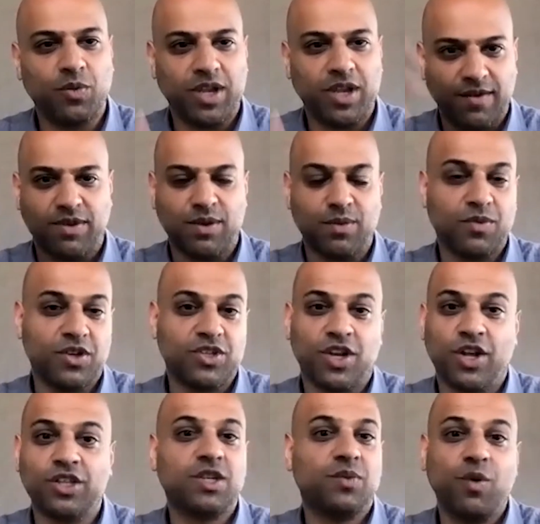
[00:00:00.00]
we give them
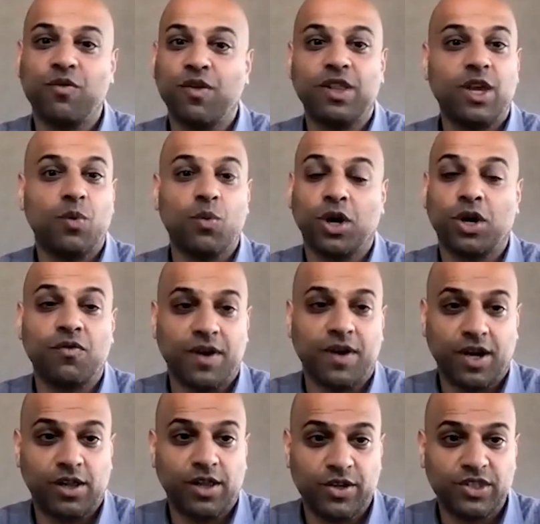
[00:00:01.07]
results, and we really work very
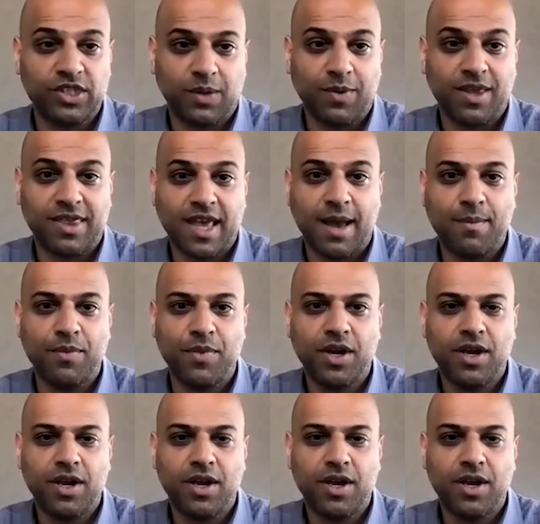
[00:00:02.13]
closely with them,